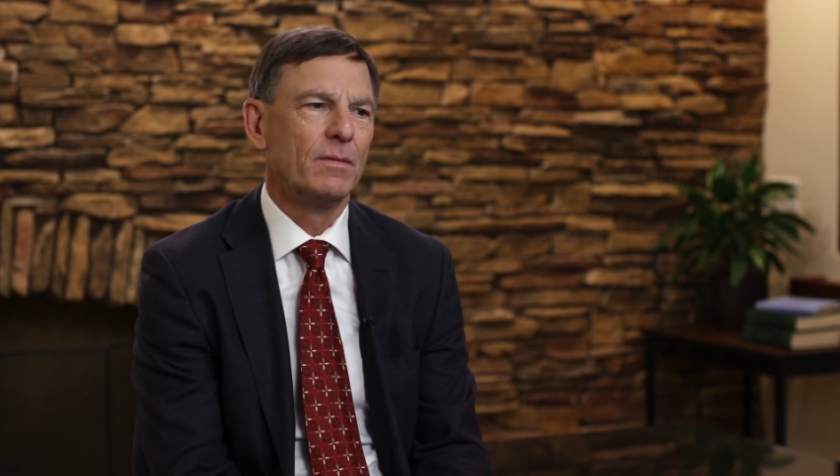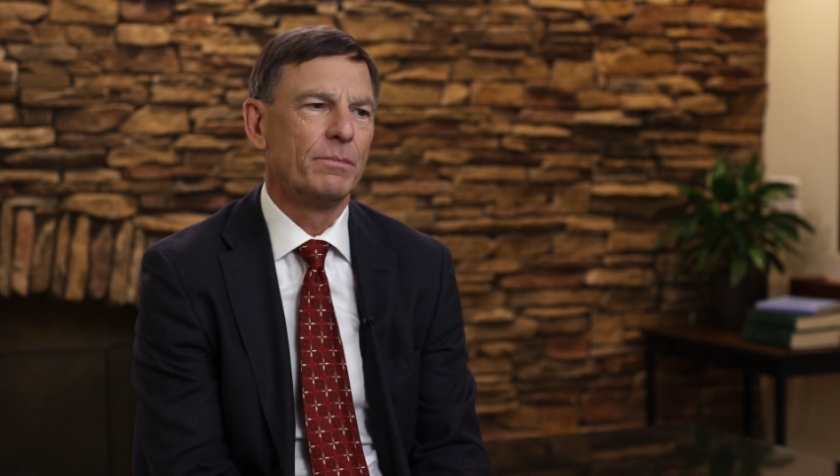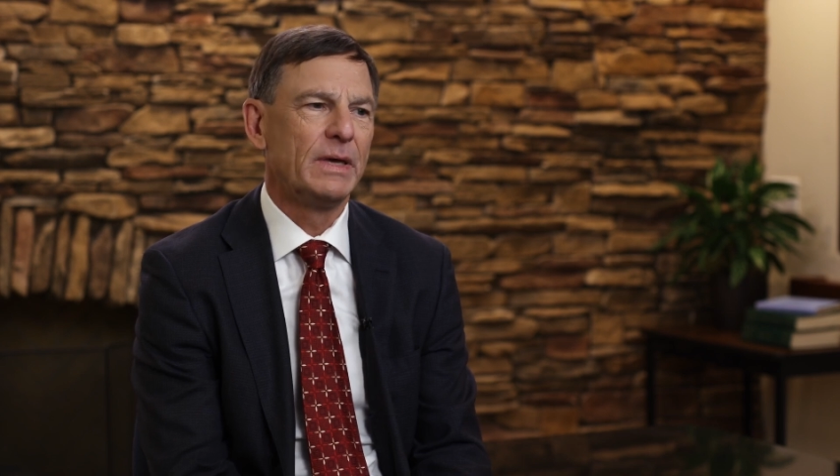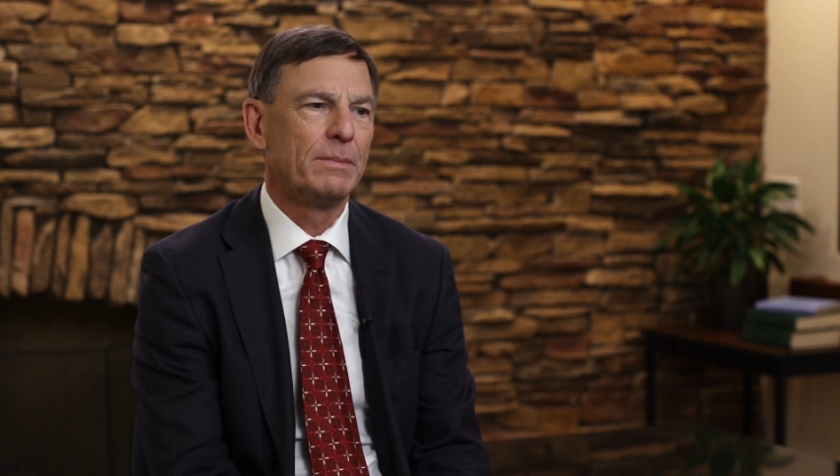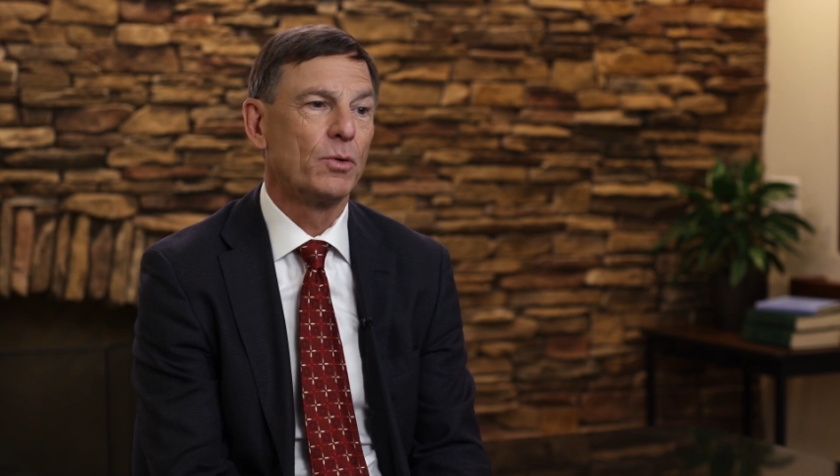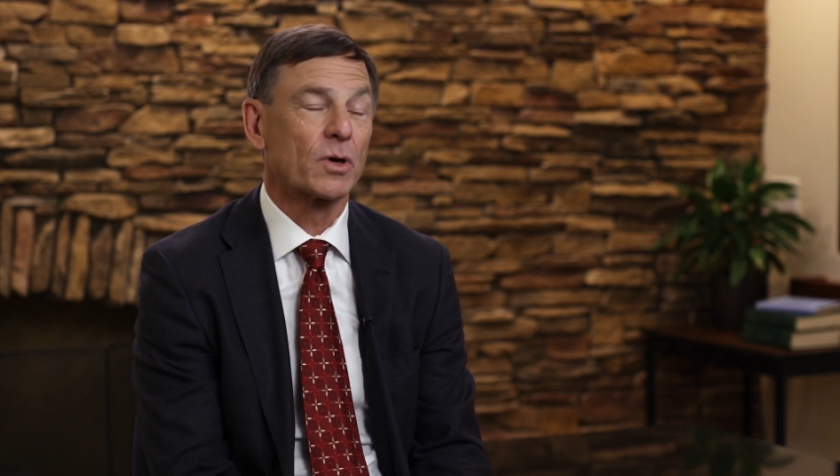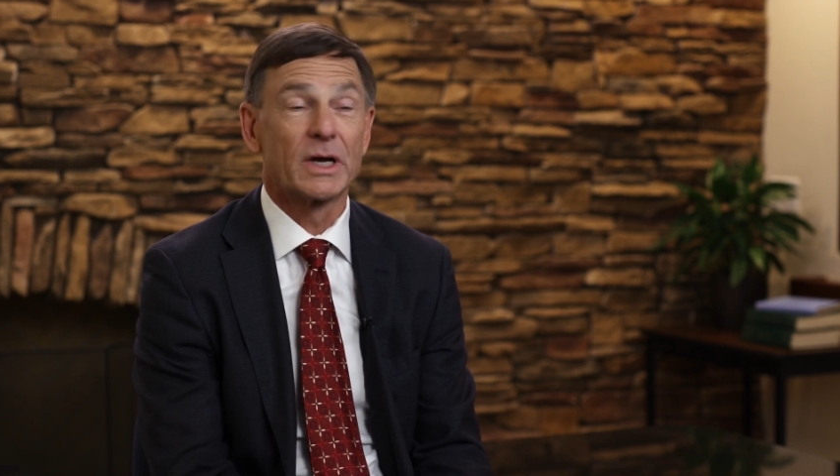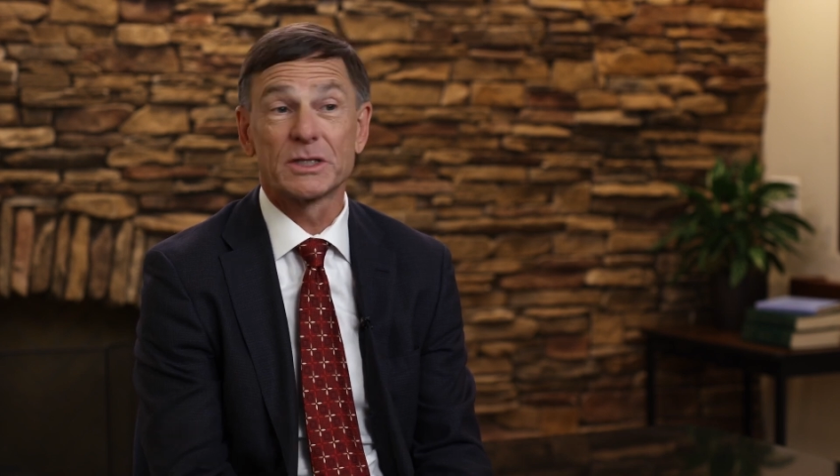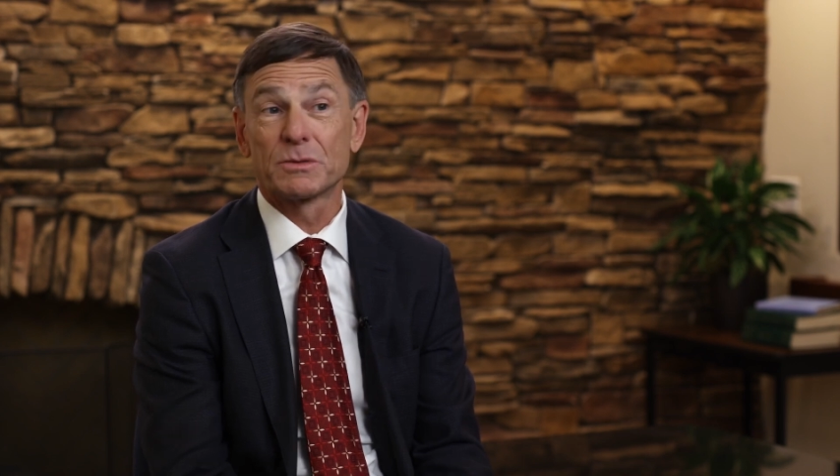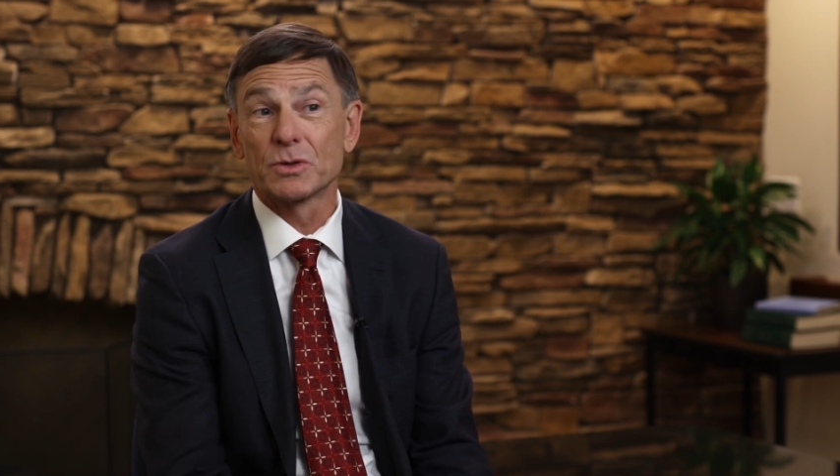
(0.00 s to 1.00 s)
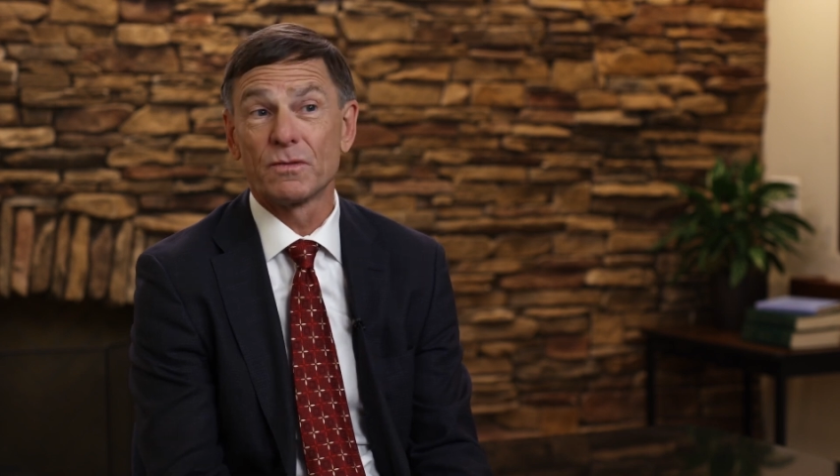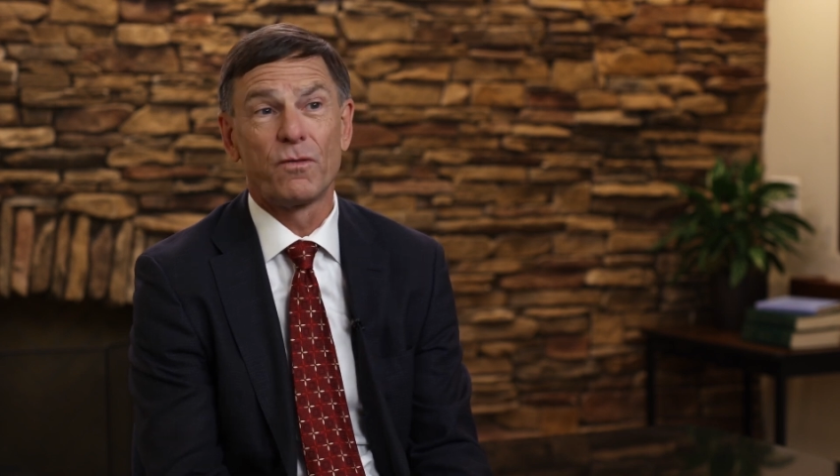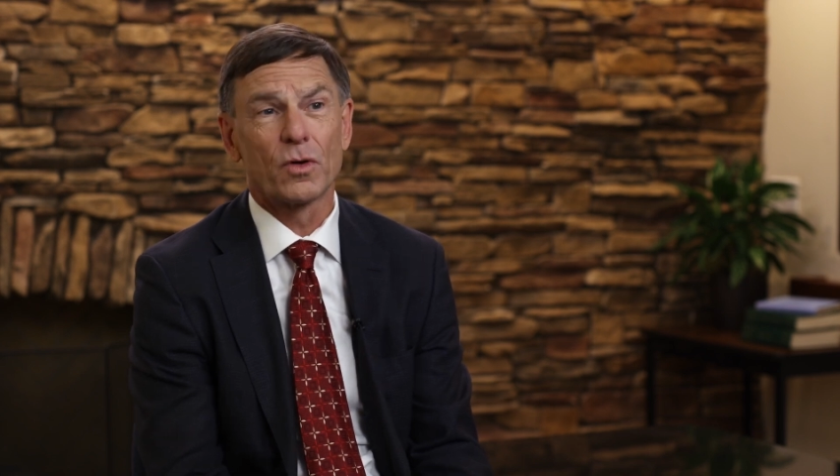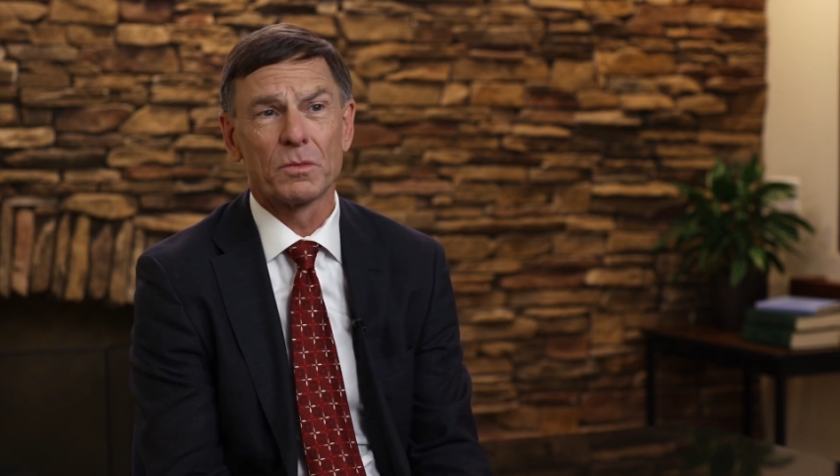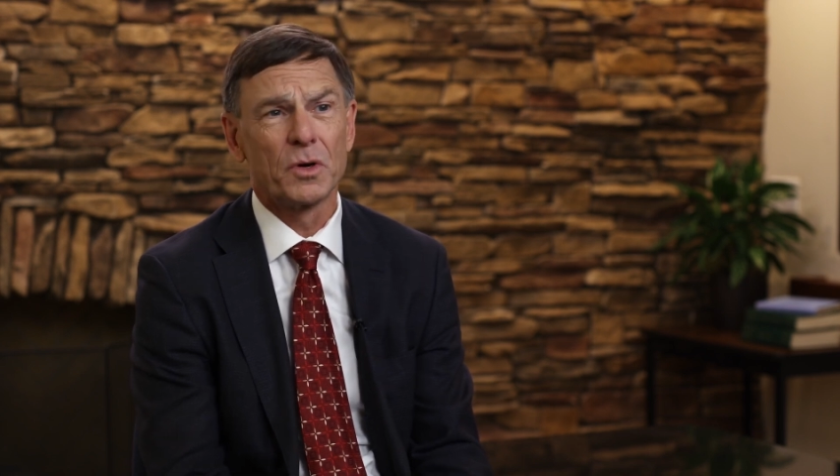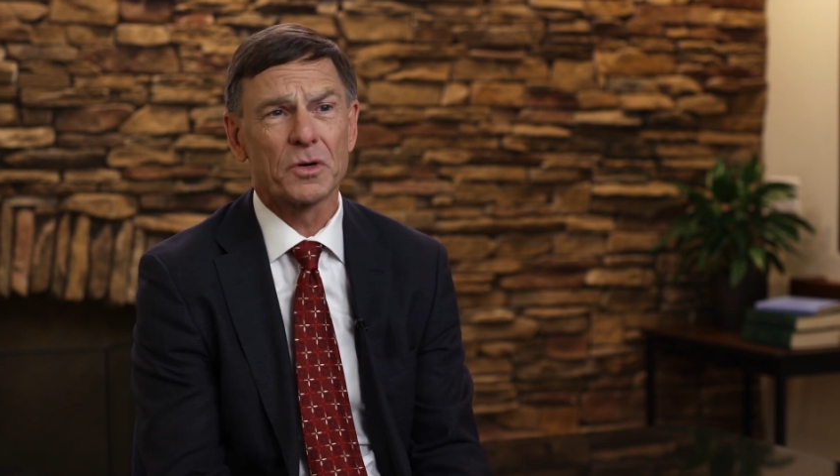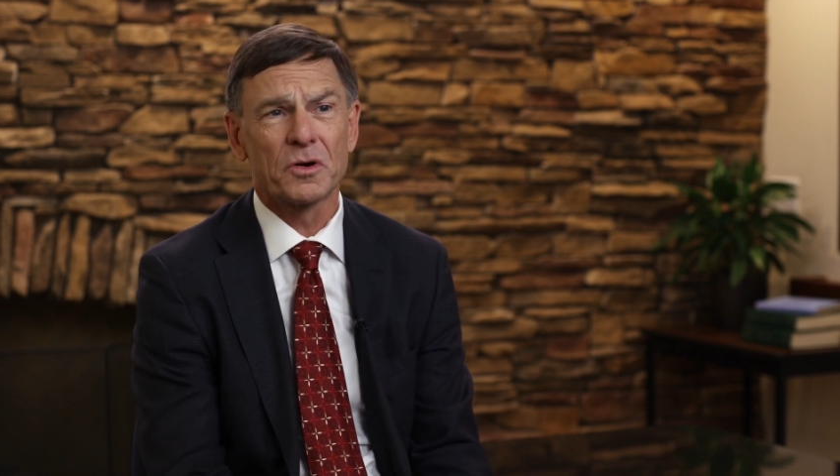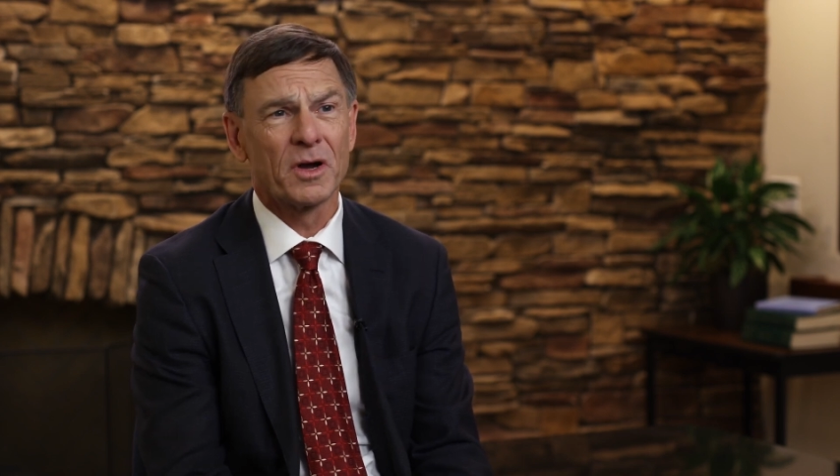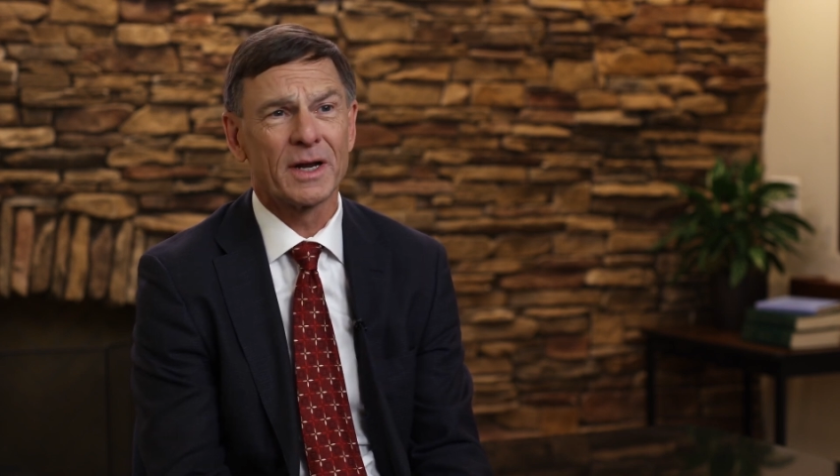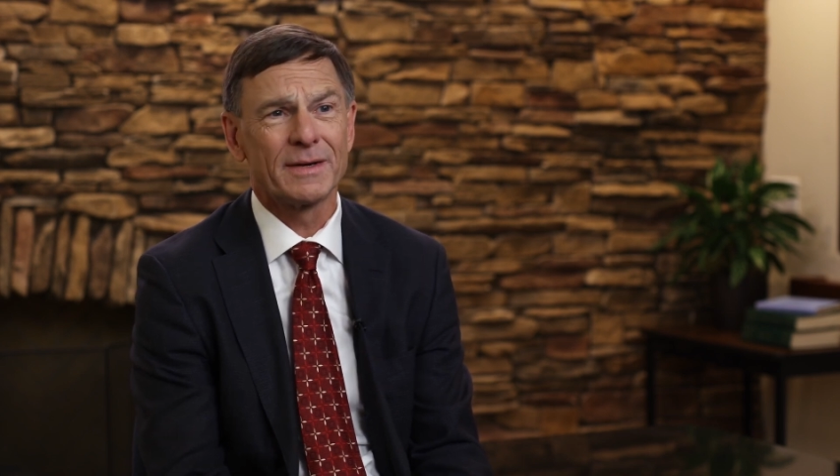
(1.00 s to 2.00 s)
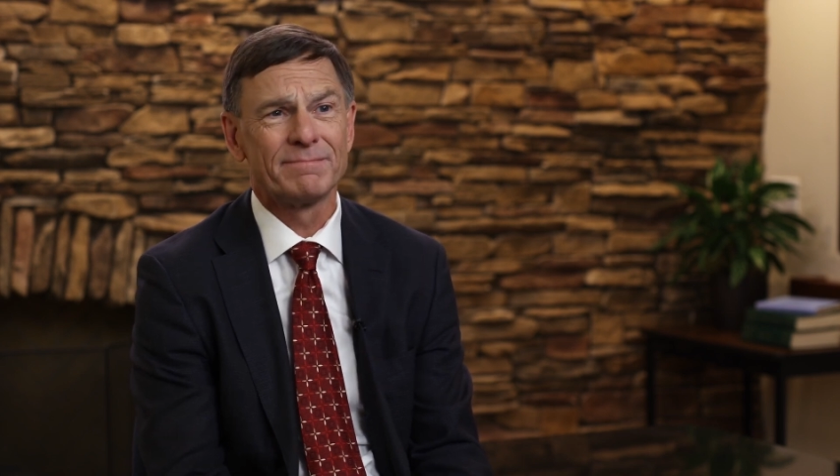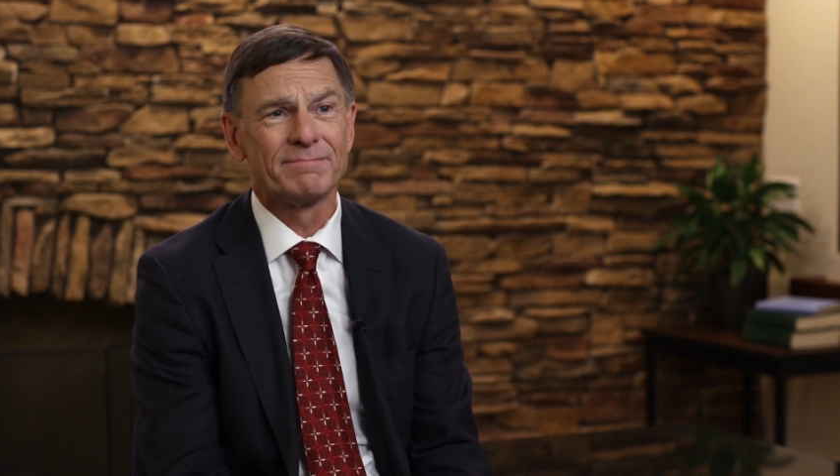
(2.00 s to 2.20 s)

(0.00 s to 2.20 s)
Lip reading: people who are customers of Ford Motor Credit.